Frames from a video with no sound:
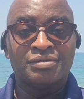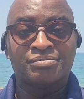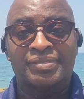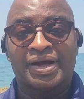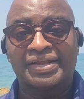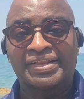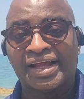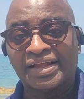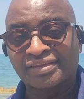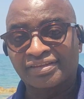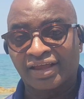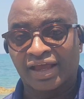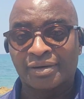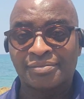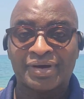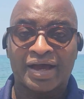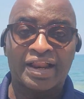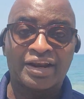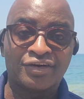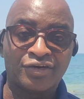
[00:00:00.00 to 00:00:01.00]
By that
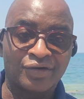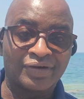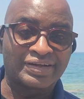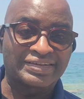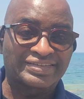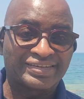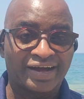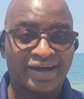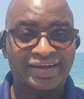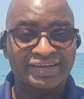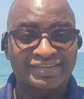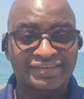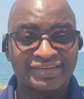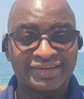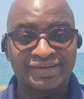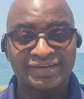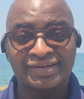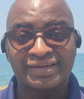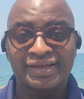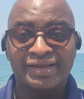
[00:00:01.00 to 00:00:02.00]
time, I'll know
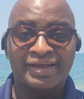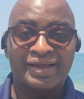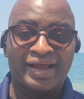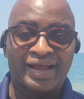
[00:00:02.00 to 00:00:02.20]
exactly